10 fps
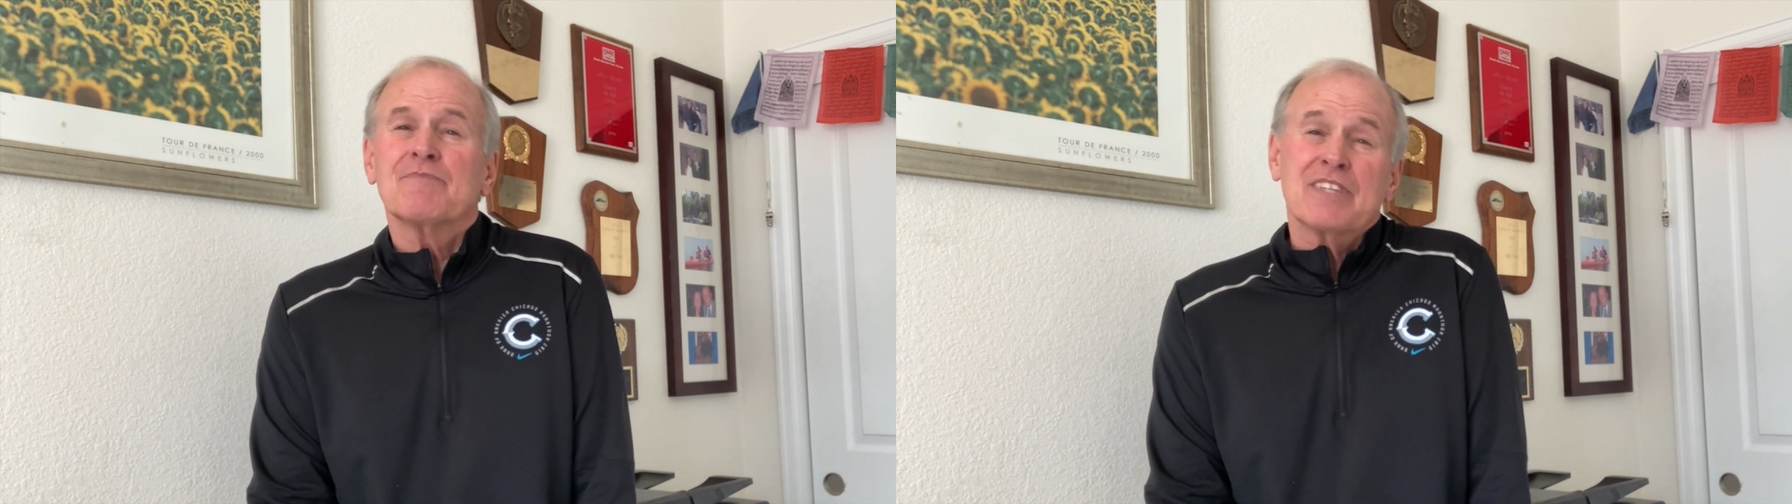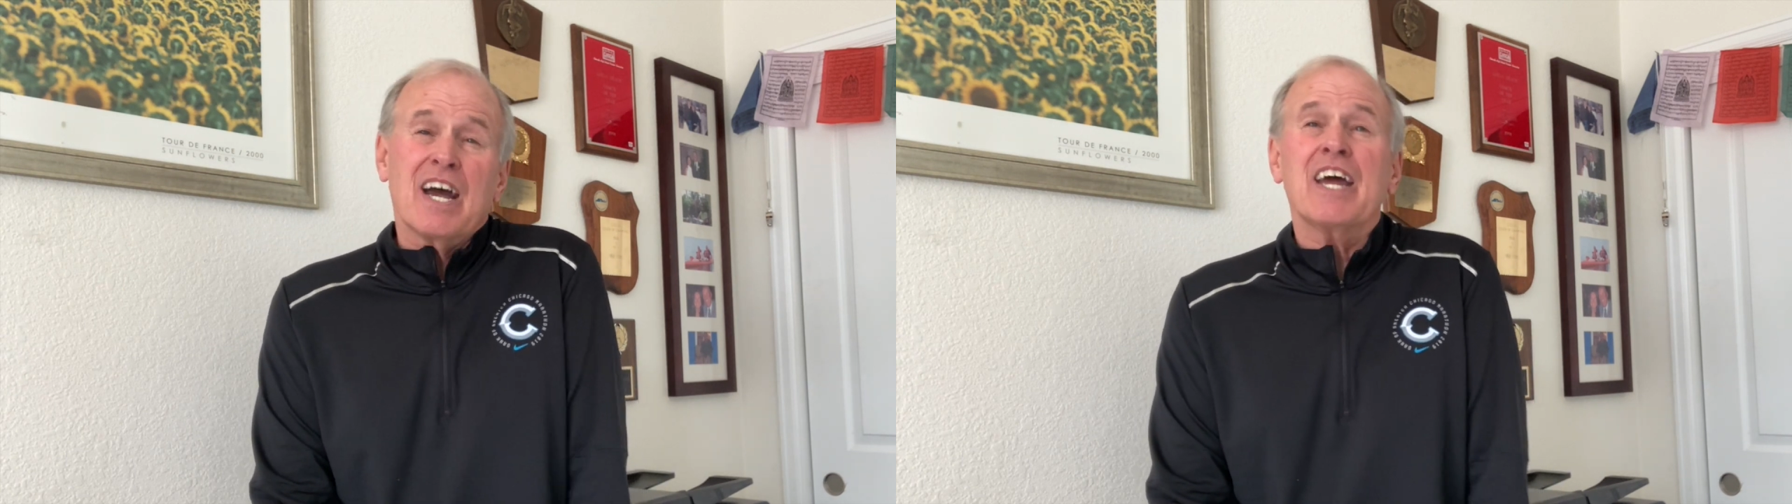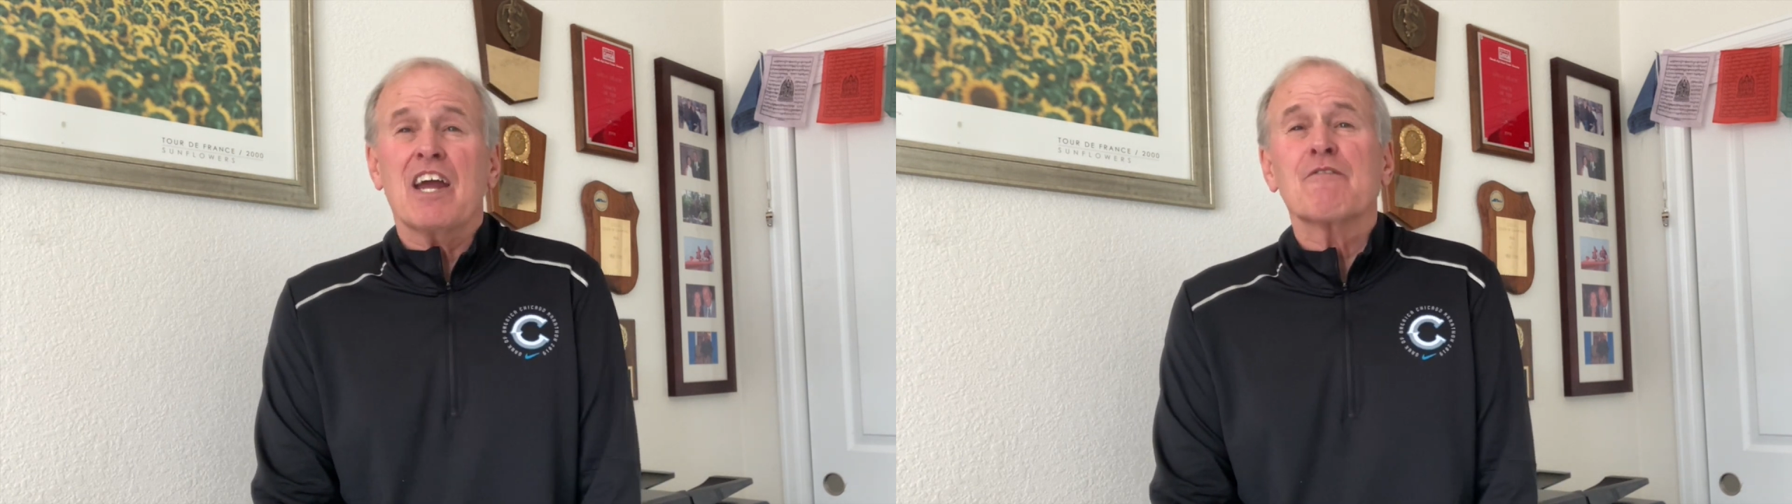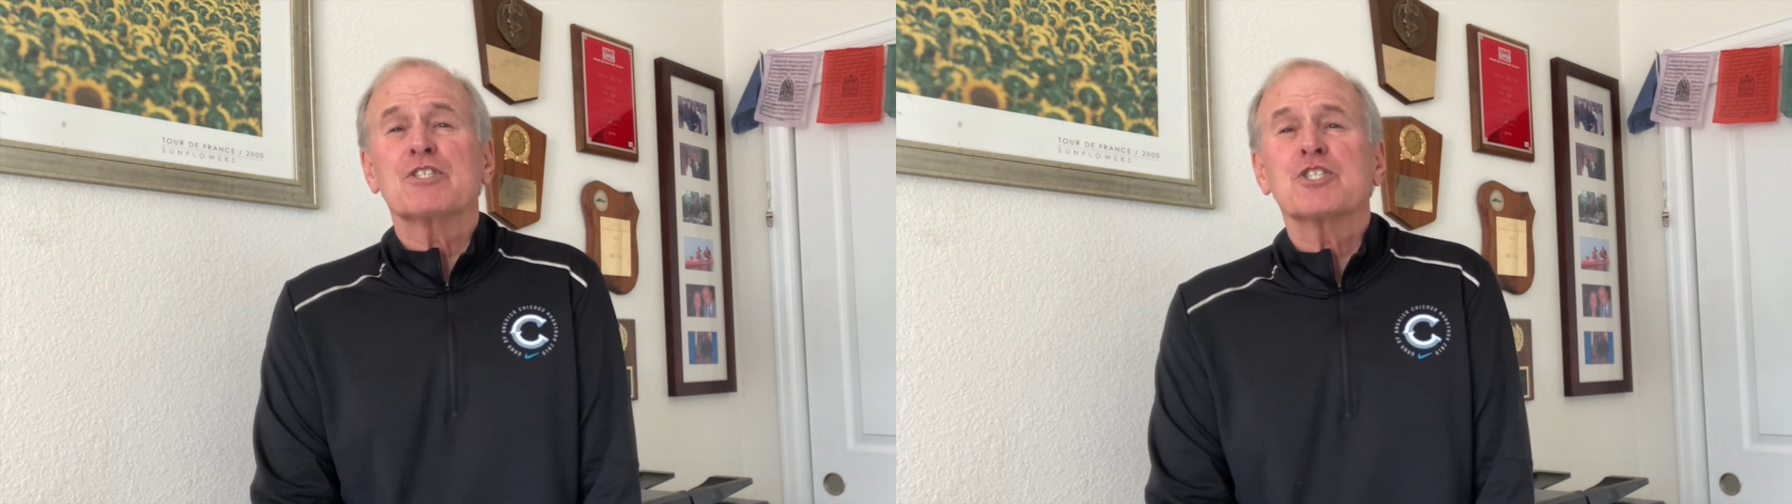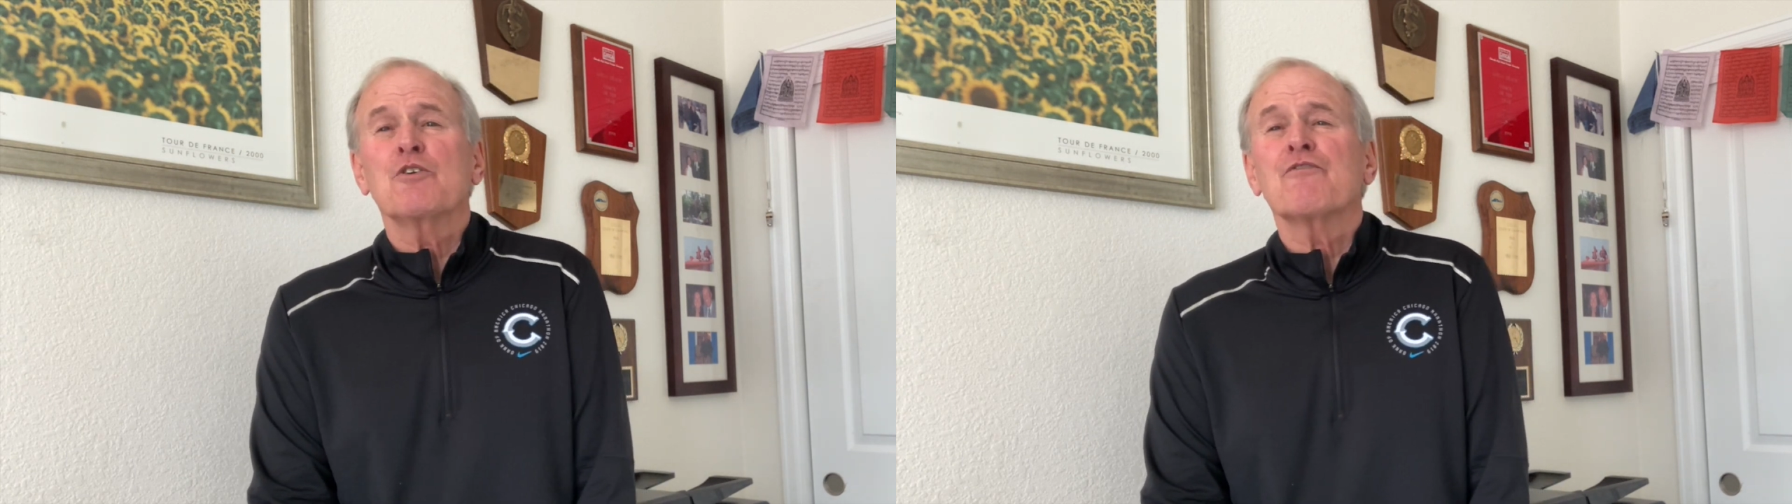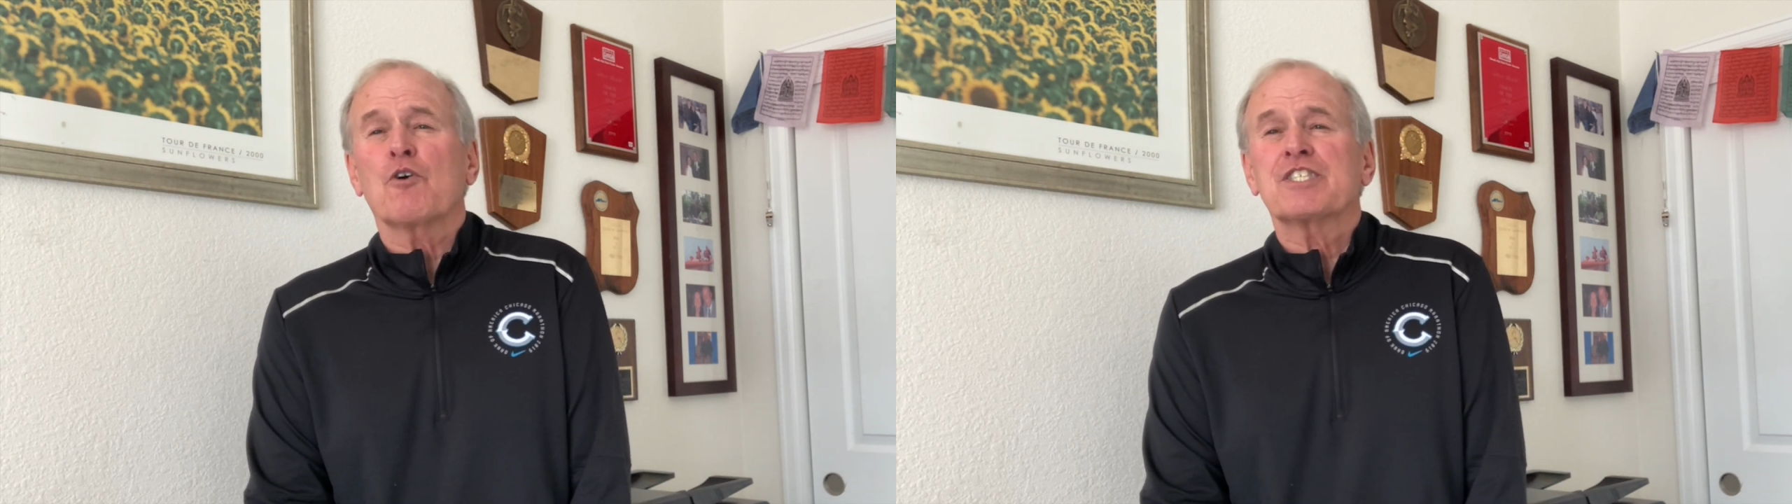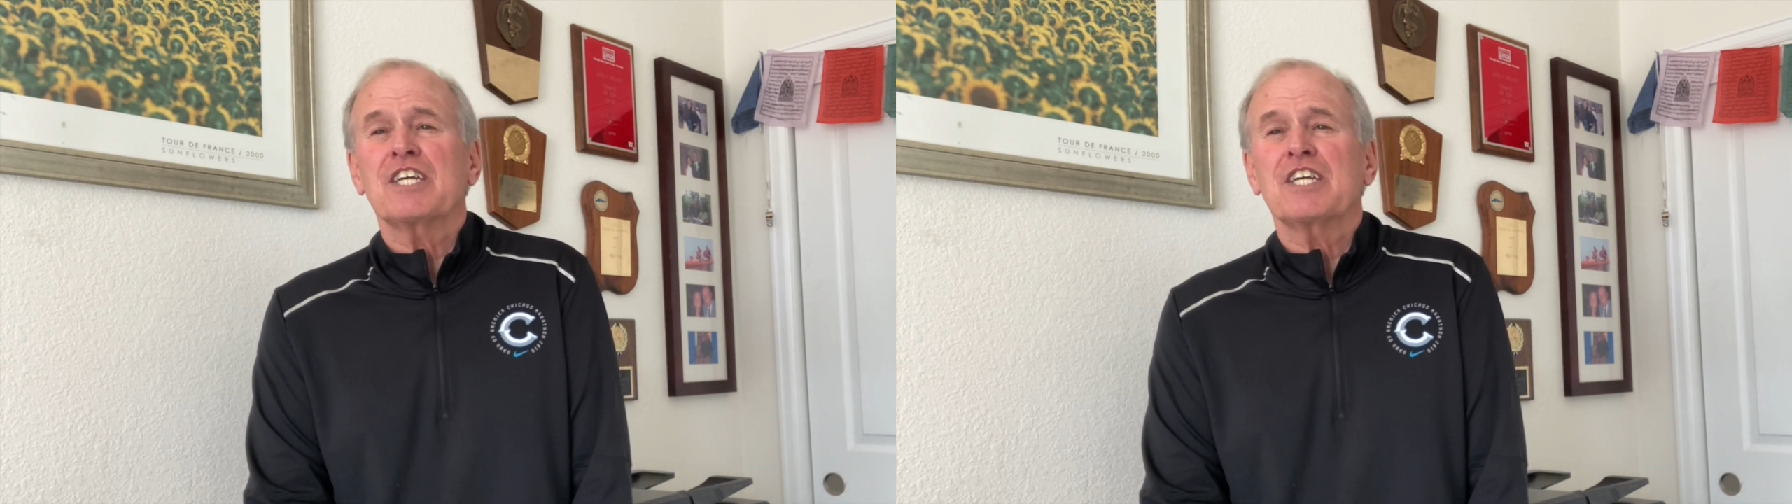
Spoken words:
I averaged 214